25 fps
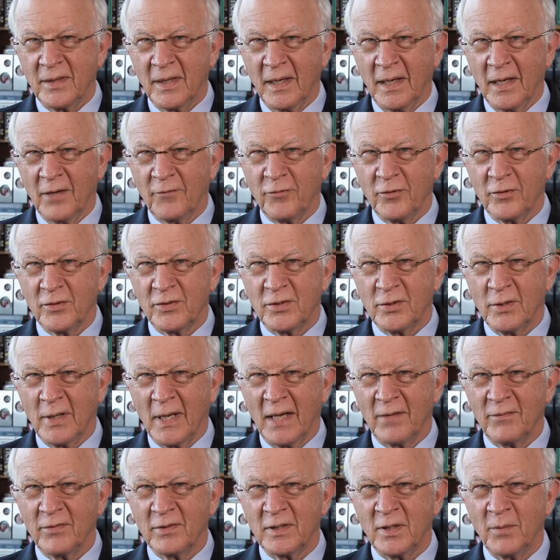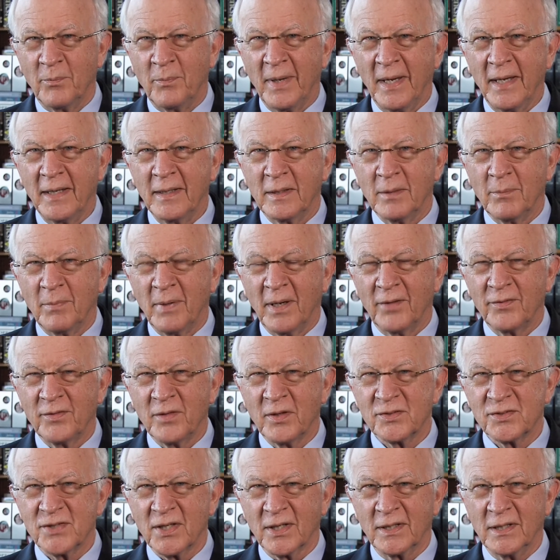The effort to have a debate about
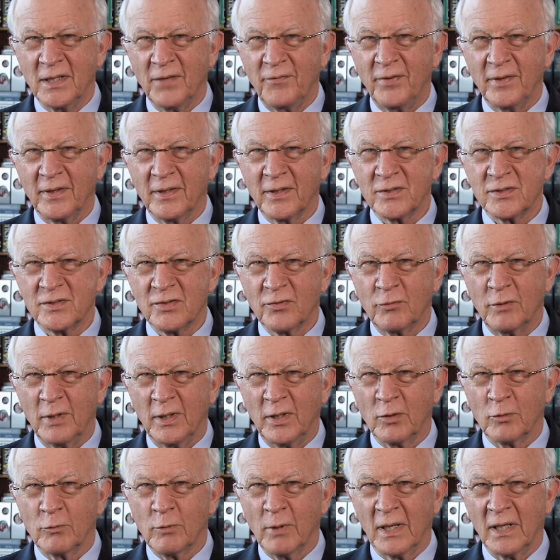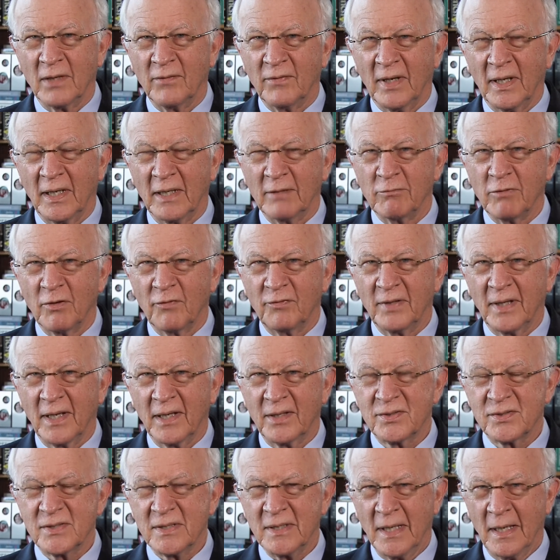the significance of Cuito Cuanavale
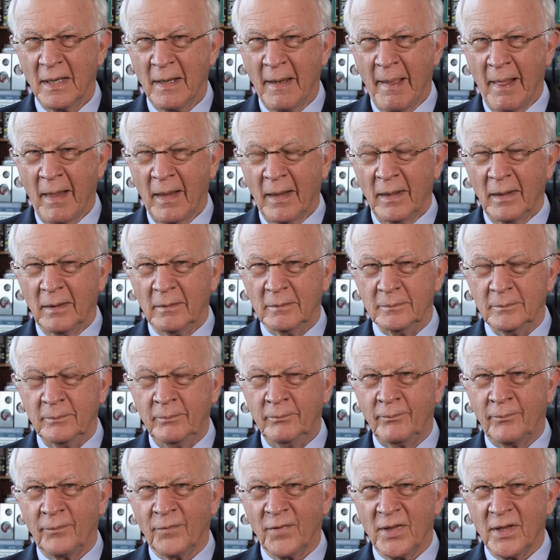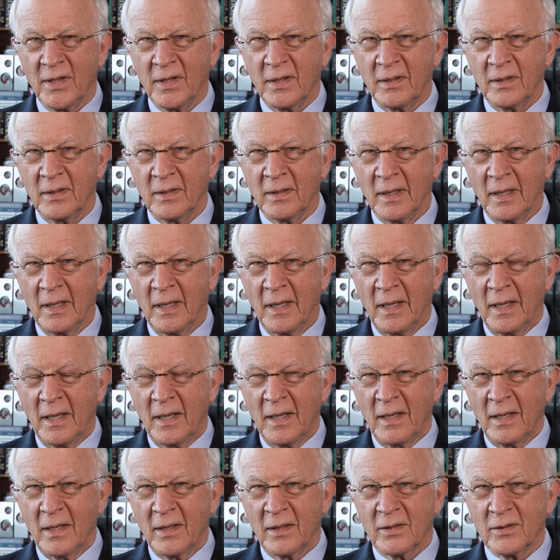reflects the
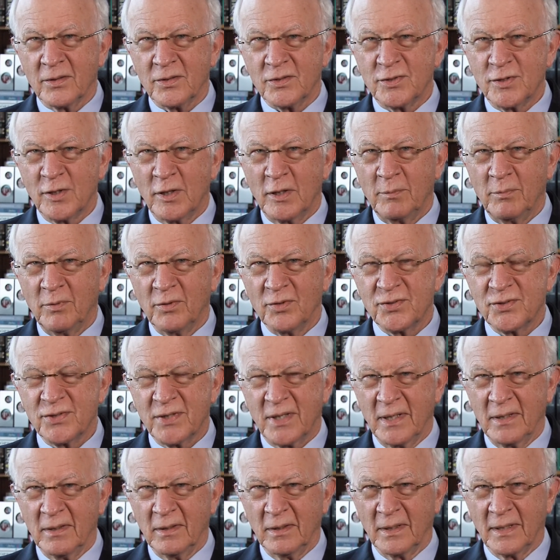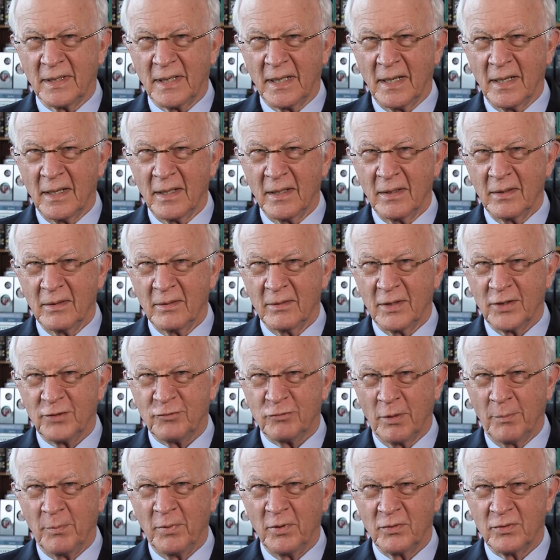considerable skill that I
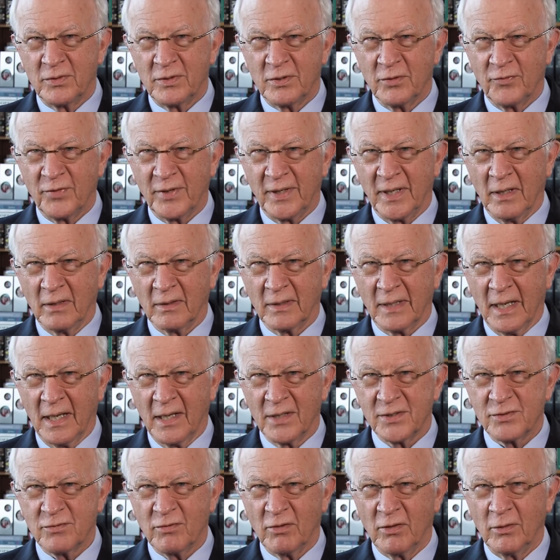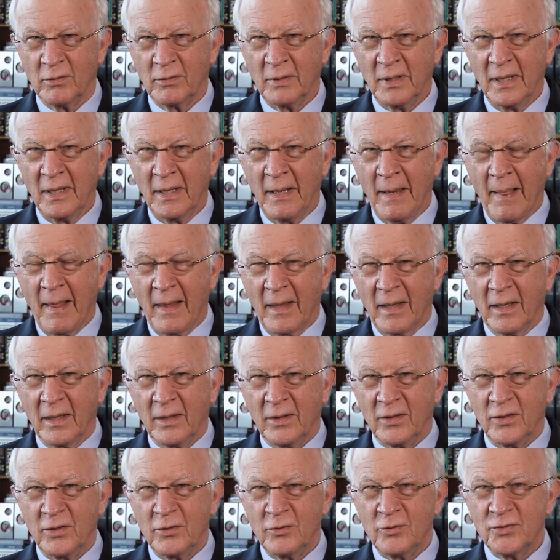attribute to Fidel Castro
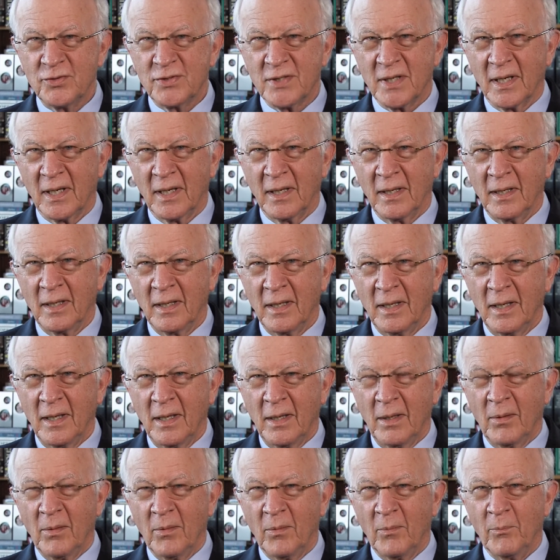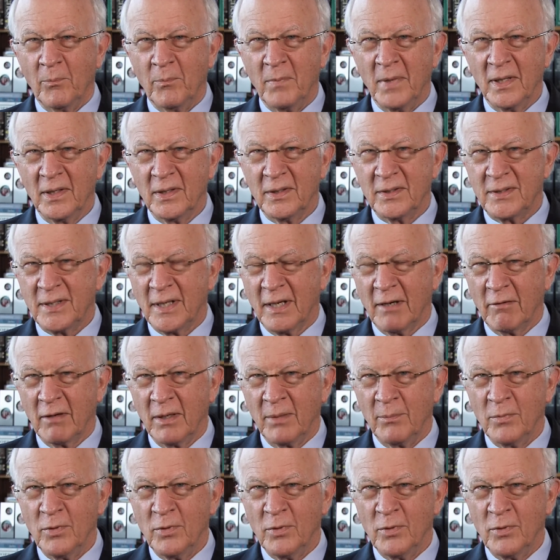in using military